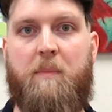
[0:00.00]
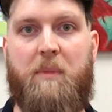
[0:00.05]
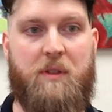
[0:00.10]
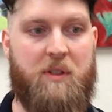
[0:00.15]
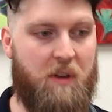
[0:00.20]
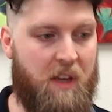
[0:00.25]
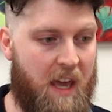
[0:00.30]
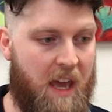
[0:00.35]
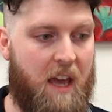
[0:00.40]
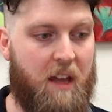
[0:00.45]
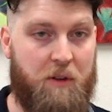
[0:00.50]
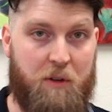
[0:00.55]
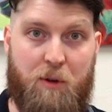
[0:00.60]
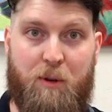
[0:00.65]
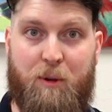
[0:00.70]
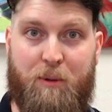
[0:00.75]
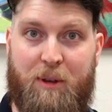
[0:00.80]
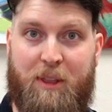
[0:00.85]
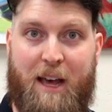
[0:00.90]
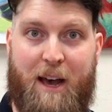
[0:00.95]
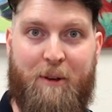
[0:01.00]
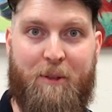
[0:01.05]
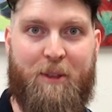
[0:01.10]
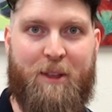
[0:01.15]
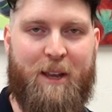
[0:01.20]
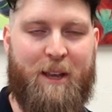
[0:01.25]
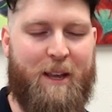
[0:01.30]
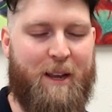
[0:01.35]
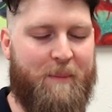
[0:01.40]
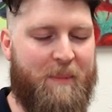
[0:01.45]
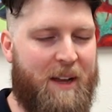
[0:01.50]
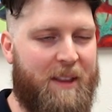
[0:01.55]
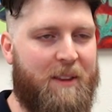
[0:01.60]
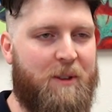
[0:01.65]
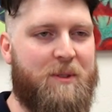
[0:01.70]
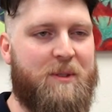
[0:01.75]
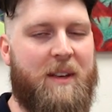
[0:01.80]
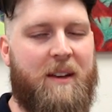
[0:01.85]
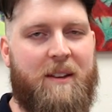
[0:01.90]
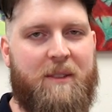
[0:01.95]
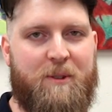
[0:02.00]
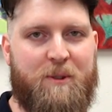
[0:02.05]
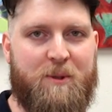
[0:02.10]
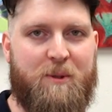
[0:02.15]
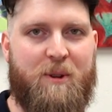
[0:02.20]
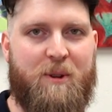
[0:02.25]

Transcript: Because you can't do it without thinking about those